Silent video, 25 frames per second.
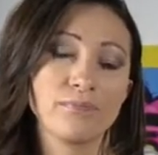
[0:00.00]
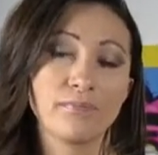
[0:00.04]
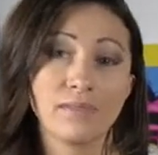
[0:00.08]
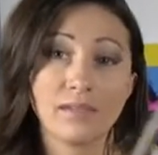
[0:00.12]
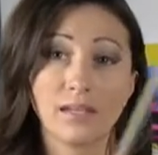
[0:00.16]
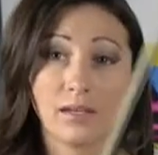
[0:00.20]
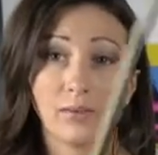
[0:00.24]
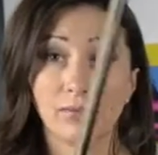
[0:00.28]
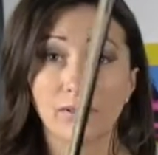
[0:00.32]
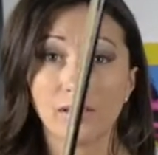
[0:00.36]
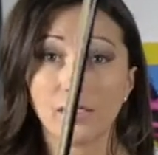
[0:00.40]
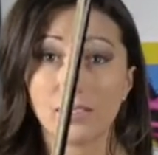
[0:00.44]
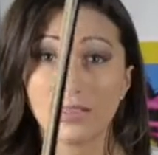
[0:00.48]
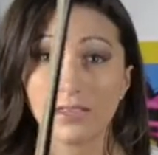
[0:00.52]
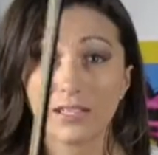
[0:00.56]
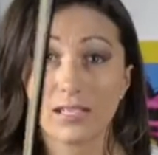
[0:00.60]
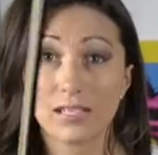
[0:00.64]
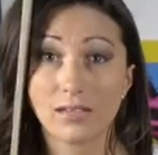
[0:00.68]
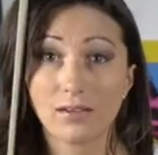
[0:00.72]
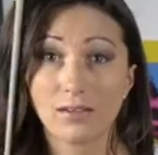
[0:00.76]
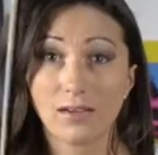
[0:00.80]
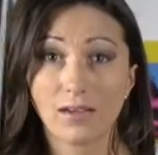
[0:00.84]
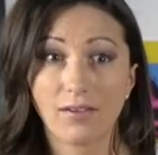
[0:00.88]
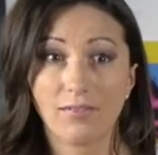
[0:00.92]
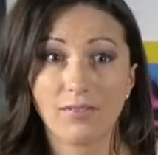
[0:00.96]
Now when you
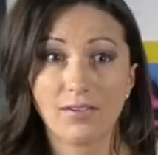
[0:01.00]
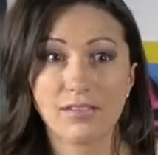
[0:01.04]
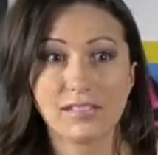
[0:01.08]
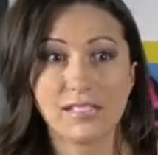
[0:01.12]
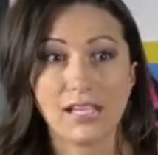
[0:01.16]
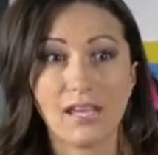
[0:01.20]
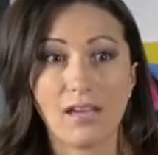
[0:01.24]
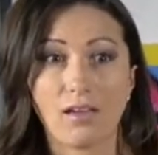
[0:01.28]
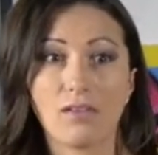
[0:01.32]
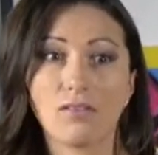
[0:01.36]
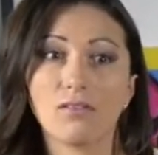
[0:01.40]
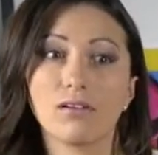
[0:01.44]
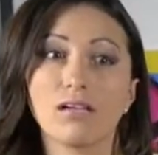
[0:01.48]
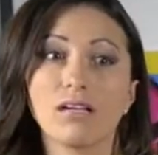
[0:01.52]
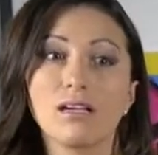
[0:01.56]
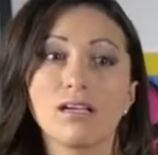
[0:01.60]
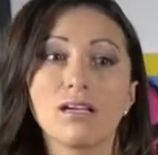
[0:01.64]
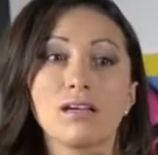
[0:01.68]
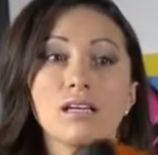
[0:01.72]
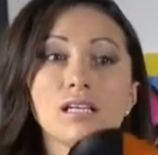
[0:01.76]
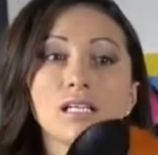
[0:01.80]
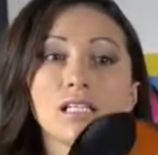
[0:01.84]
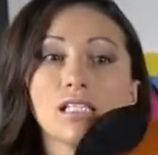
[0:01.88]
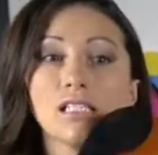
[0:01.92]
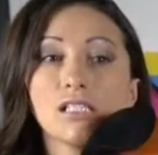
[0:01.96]
think you have it down,
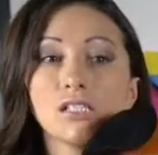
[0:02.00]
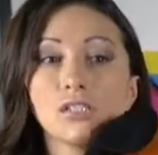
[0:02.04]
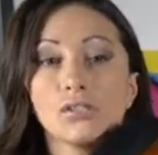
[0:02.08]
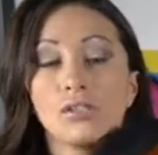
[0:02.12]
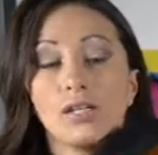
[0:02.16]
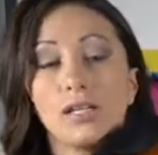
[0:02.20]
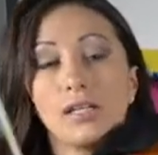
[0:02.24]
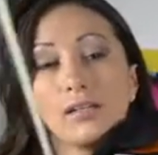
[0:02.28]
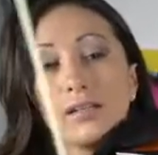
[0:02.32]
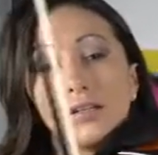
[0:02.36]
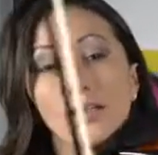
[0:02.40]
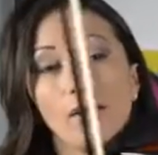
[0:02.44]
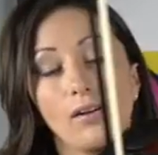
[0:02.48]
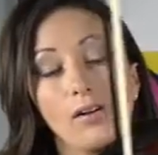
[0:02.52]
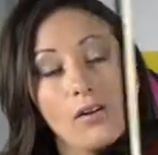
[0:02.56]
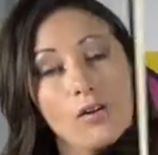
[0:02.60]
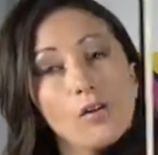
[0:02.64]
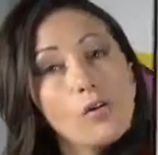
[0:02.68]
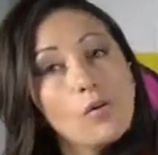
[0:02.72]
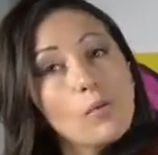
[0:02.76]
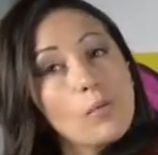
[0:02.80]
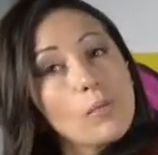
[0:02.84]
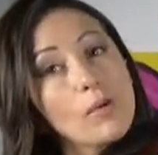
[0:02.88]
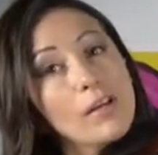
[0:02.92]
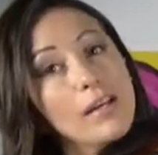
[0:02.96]
let's try it on an
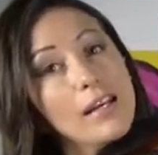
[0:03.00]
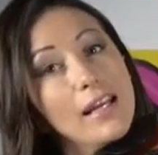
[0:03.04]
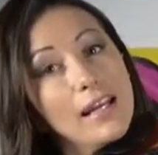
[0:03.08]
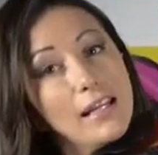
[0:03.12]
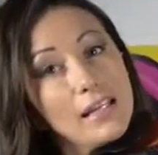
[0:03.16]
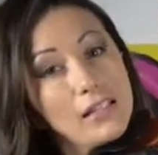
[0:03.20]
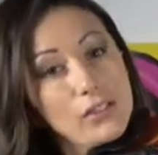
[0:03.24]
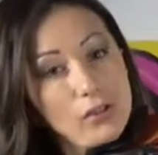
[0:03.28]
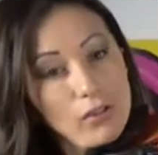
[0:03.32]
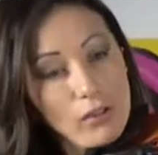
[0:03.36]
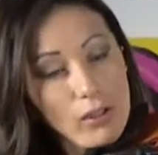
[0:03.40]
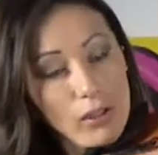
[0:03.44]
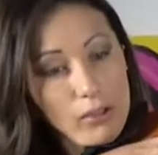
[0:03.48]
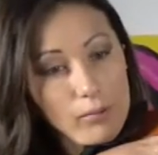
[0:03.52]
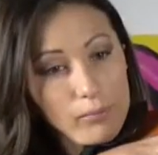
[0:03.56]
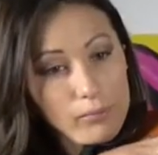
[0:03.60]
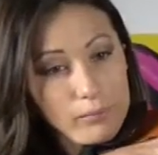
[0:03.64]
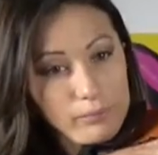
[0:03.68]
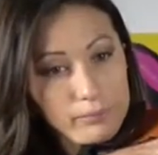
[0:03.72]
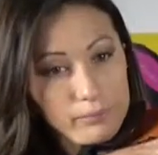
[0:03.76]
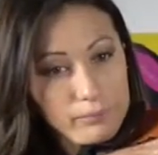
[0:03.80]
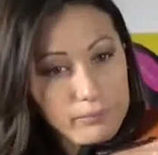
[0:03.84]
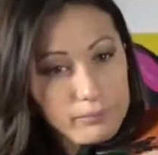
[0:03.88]
open A string.